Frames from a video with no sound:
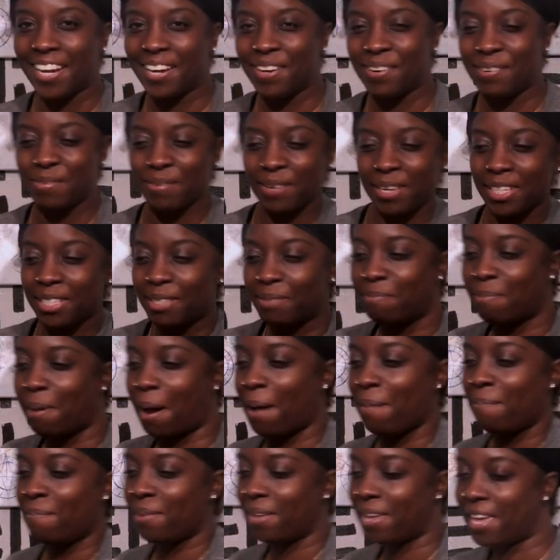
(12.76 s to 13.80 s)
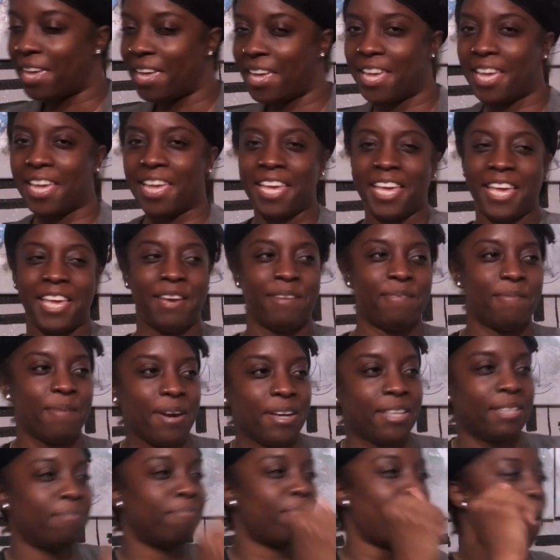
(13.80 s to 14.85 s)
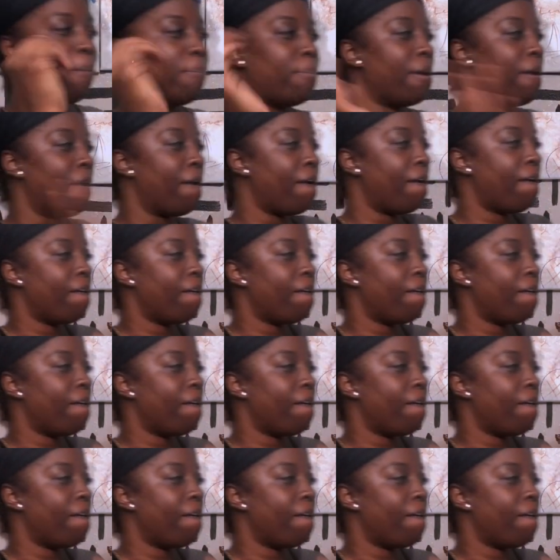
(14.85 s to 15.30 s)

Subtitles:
What's poppin'? What's poppin'?